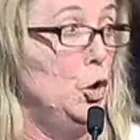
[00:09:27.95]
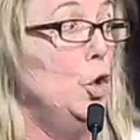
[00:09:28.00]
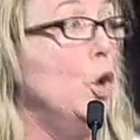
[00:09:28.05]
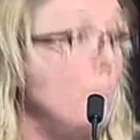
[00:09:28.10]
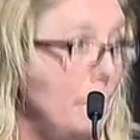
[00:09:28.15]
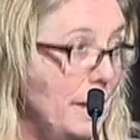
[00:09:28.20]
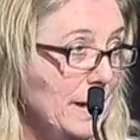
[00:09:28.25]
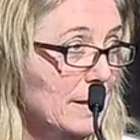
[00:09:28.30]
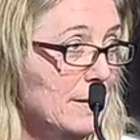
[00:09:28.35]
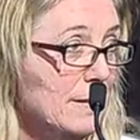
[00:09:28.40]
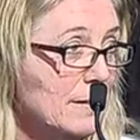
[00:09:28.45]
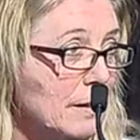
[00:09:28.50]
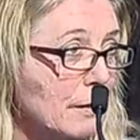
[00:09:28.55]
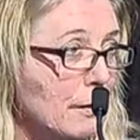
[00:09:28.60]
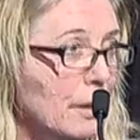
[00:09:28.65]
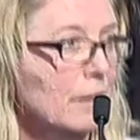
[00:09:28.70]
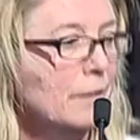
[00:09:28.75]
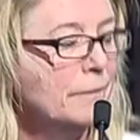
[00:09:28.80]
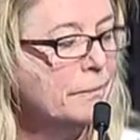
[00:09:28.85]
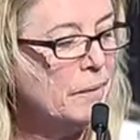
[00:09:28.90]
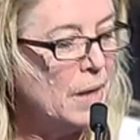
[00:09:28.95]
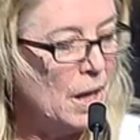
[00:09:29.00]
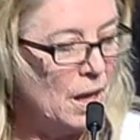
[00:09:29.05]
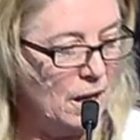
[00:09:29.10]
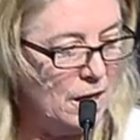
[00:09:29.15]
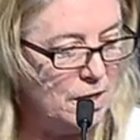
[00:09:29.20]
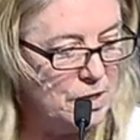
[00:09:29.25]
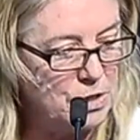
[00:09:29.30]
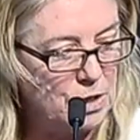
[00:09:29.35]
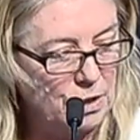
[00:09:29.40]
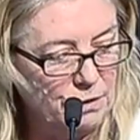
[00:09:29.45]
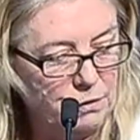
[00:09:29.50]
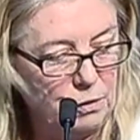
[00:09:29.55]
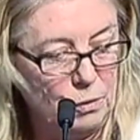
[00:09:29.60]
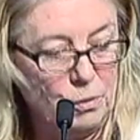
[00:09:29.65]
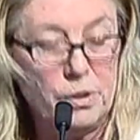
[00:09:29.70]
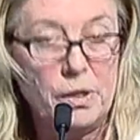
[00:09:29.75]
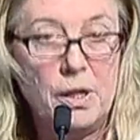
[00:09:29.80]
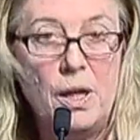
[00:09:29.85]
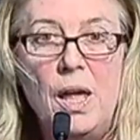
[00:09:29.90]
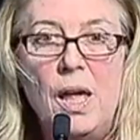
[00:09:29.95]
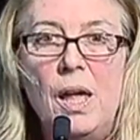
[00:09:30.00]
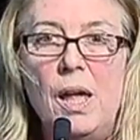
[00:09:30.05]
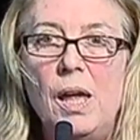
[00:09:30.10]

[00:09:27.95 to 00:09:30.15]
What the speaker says: not back to zero, and so forth.